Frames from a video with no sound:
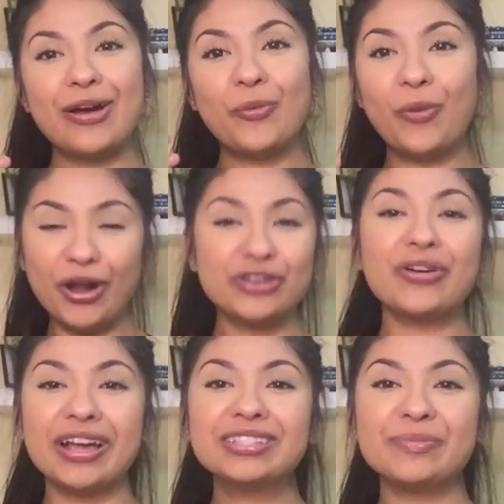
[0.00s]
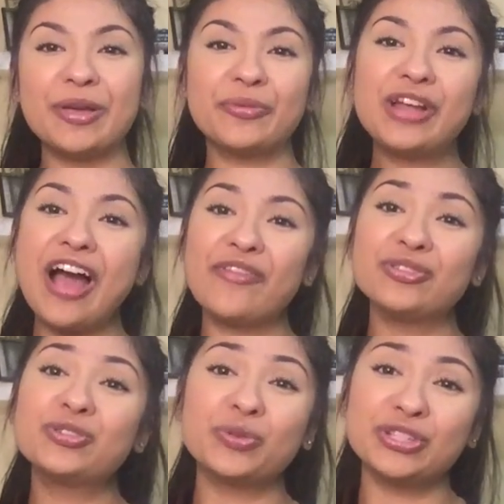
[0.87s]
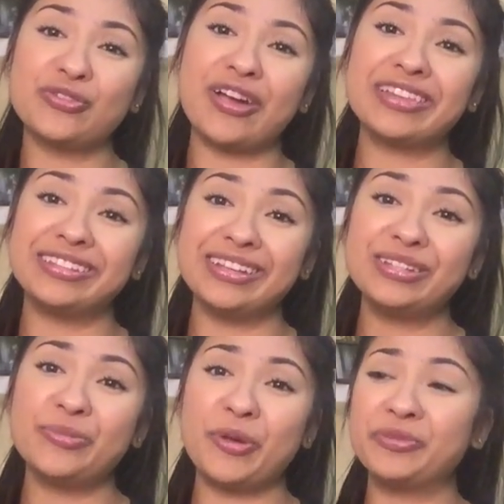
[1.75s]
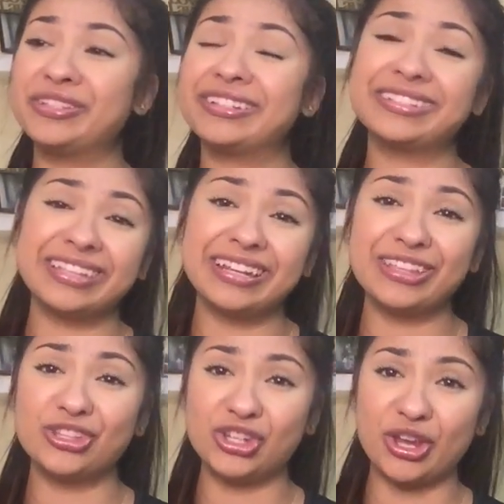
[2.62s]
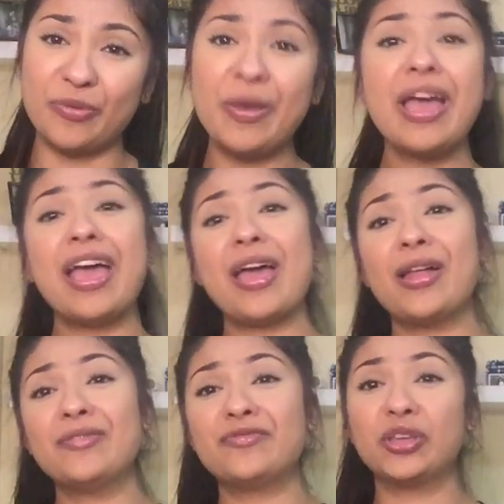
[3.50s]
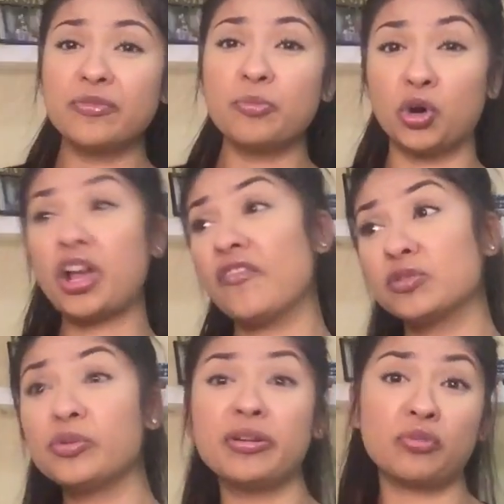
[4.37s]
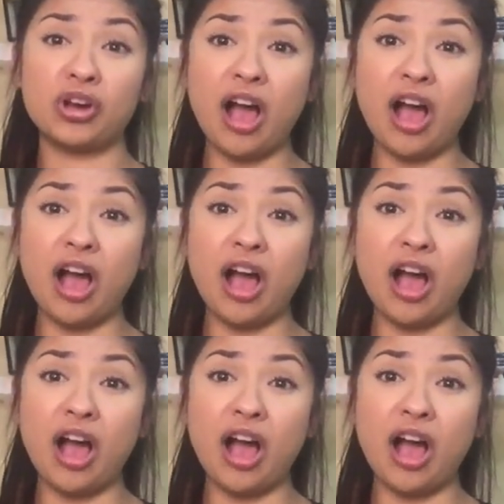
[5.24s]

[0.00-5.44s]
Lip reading: want you guys to be able to have the tools that you guys need to be able to succeed in the gym and feel more comfortable and more